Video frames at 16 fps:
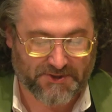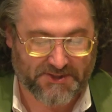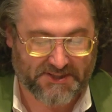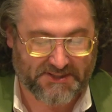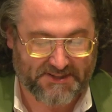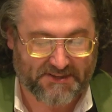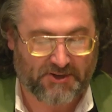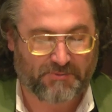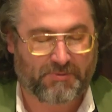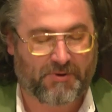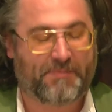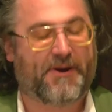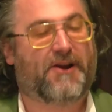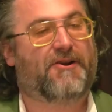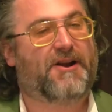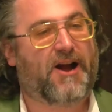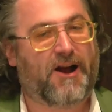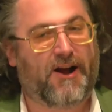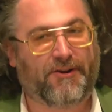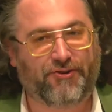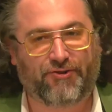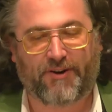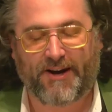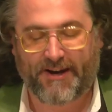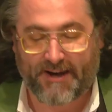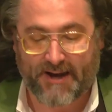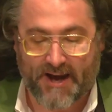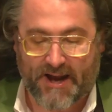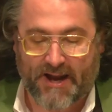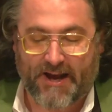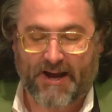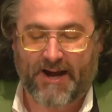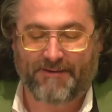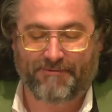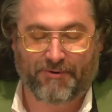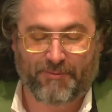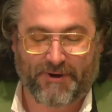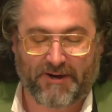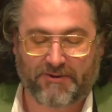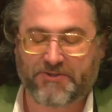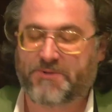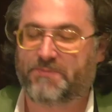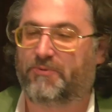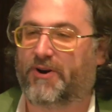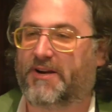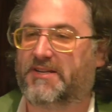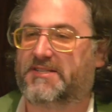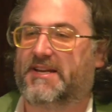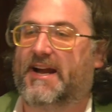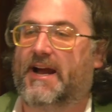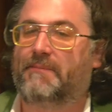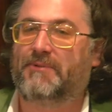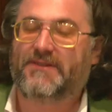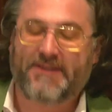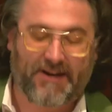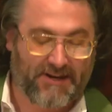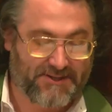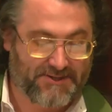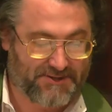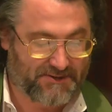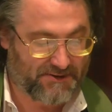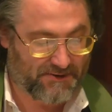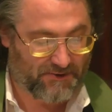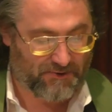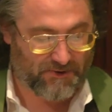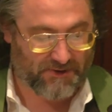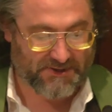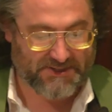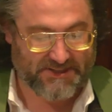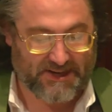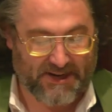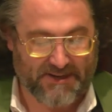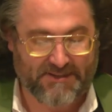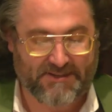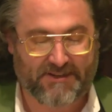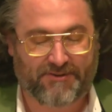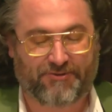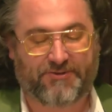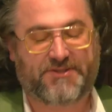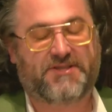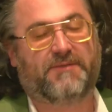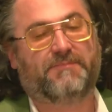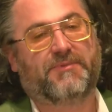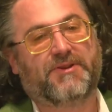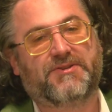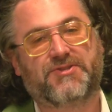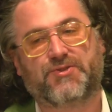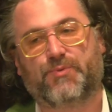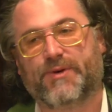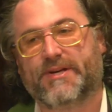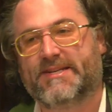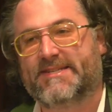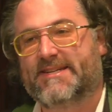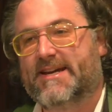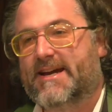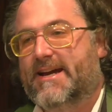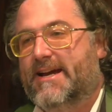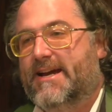hosting dinner prepare an entree, everyone else brings an appetizer or a side dish or something sweet,